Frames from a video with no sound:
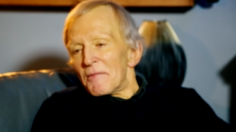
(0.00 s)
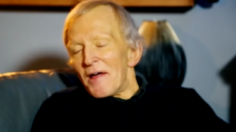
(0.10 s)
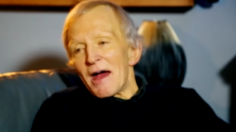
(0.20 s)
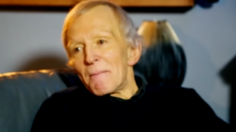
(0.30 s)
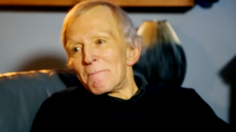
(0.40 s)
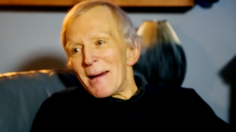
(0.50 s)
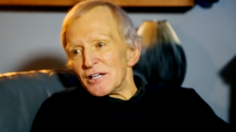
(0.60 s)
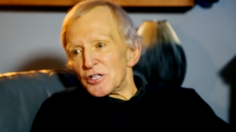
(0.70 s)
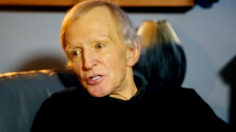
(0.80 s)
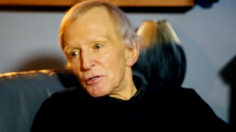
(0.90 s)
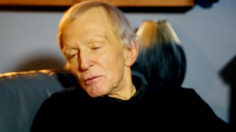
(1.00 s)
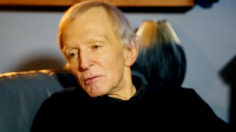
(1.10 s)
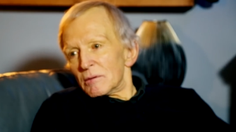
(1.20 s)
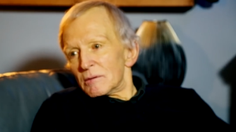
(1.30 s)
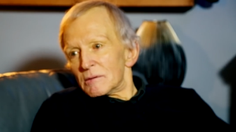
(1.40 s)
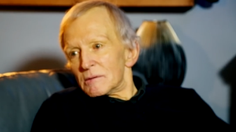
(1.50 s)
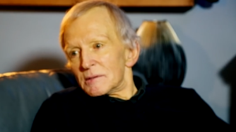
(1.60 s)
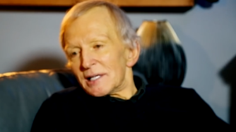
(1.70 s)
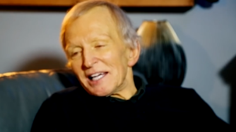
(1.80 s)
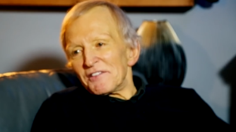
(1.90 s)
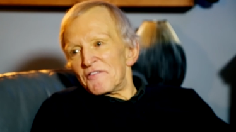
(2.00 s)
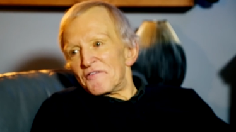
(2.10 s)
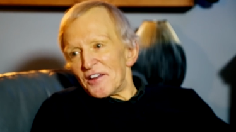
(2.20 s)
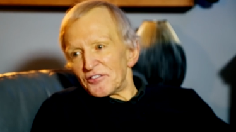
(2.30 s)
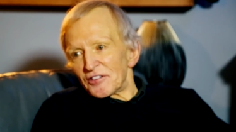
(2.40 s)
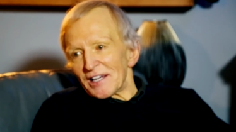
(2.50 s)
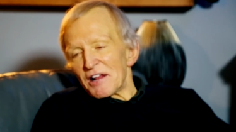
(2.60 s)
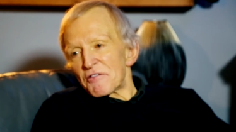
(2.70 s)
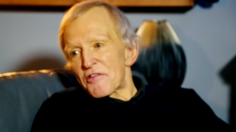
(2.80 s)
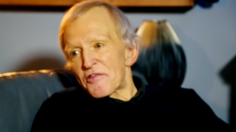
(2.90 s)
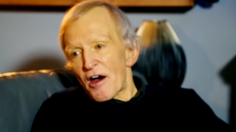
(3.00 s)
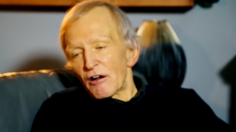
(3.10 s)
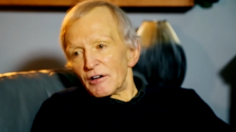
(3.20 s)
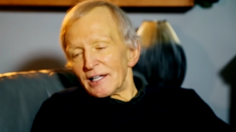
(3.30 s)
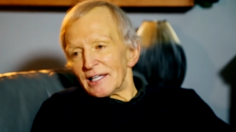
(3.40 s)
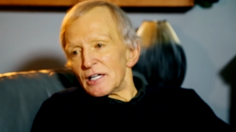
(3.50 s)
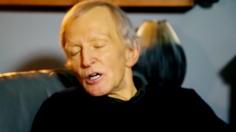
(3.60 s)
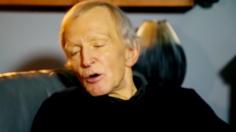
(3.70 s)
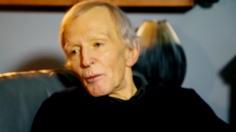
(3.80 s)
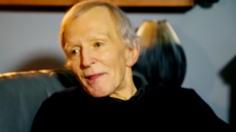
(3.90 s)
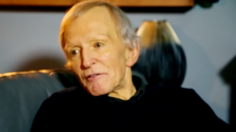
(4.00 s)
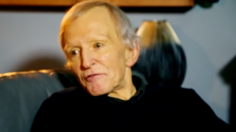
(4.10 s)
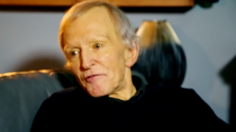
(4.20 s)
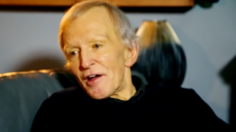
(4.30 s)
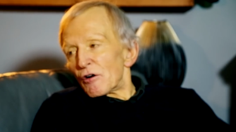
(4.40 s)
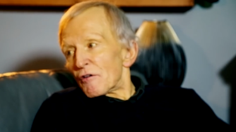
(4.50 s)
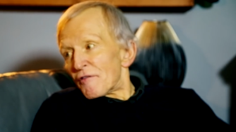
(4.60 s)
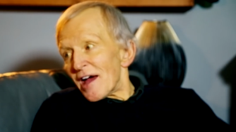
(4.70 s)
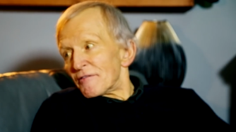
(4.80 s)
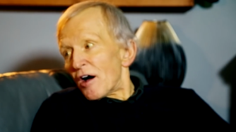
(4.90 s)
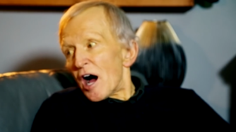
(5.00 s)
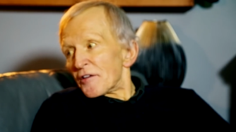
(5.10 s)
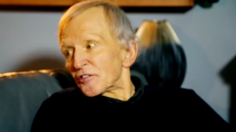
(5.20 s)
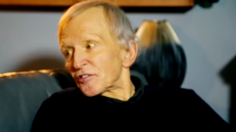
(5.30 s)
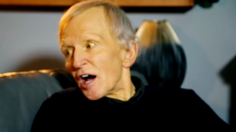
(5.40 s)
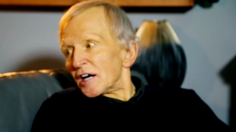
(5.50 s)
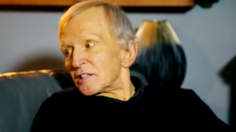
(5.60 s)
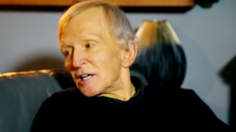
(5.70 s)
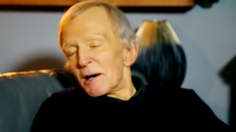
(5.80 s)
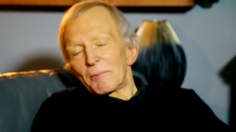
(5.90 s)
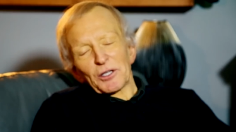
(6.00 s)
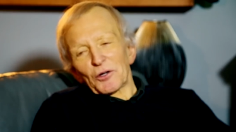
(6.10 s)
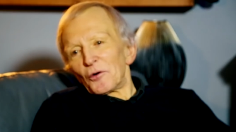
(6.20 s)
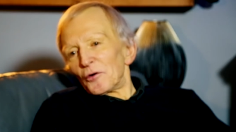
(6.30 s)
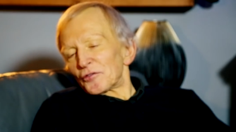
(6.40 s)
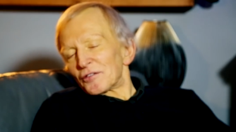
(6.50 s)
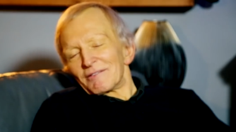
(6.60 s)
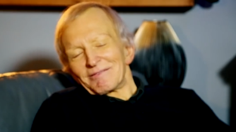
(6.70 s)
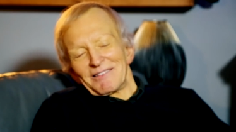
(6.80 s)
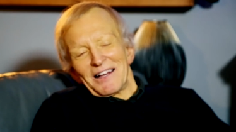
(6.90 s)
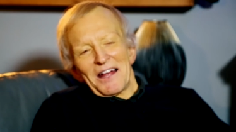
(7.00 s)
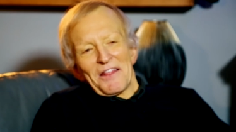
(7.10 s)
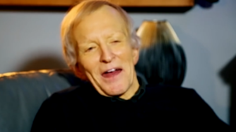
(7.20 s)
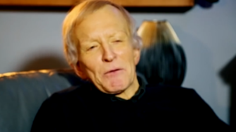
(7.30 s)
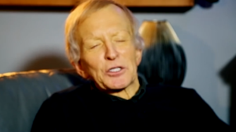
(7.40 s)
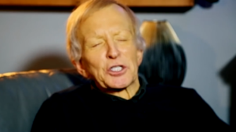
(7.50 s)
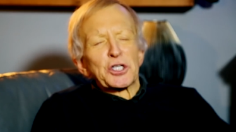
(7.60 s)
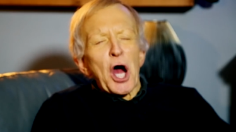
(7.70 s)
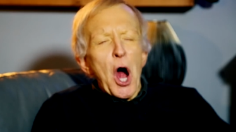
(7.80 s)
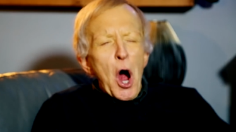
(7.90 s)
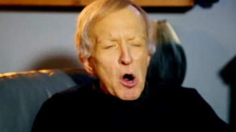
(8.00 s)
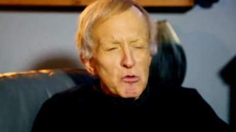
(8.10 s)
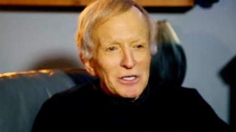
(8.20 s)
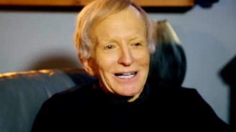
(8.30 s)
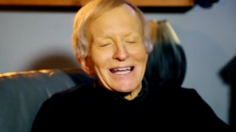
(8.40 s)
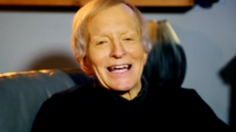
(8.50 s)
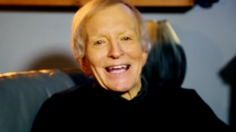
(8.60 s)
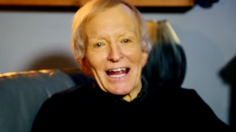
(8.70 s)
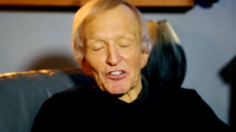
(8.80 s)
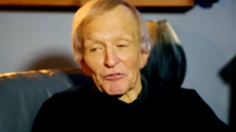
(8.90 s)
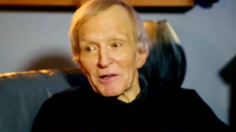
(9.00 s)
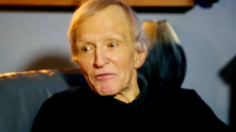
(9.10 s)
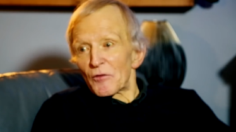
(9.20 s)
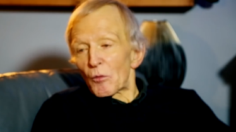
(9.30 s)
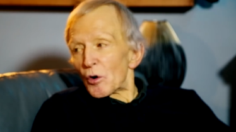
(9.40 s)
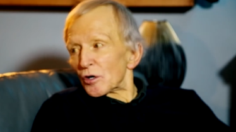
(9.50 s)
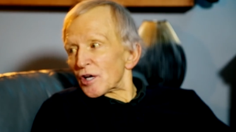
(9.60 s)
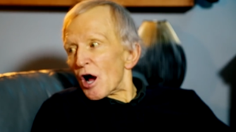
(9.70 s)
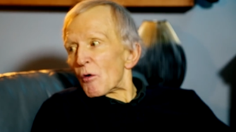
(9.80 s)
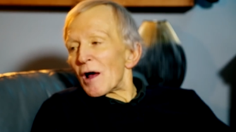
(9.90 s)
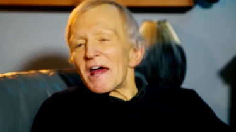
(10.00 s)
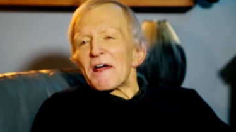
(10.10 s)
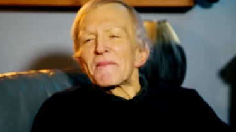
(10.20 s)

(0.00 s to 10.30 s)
They are meant to investigate thoroughly without fear or favour either side. But of course, they were totally against me from the word go.